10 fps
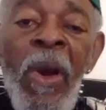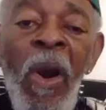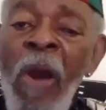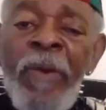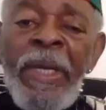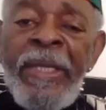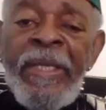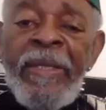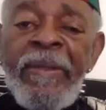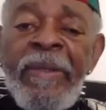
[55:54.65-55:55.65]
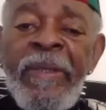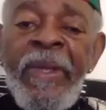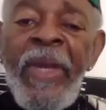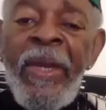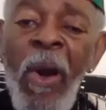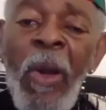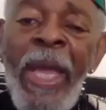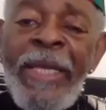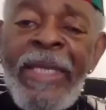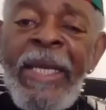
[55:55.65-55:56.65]
All religion and all
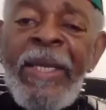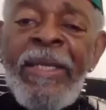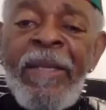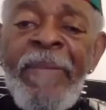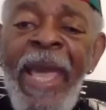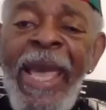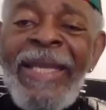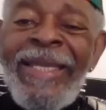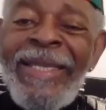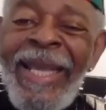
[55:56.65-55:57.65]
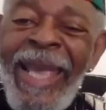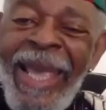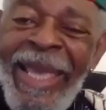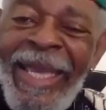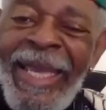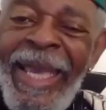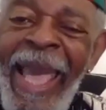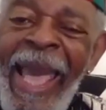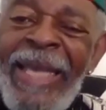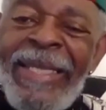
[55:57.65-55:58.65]
idealism has
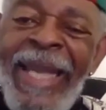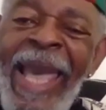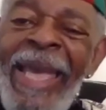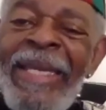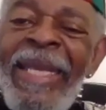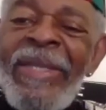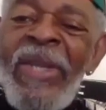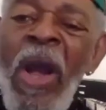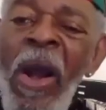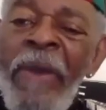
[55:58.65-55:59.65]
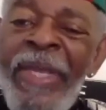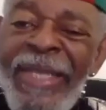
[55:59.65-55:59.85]
at its heart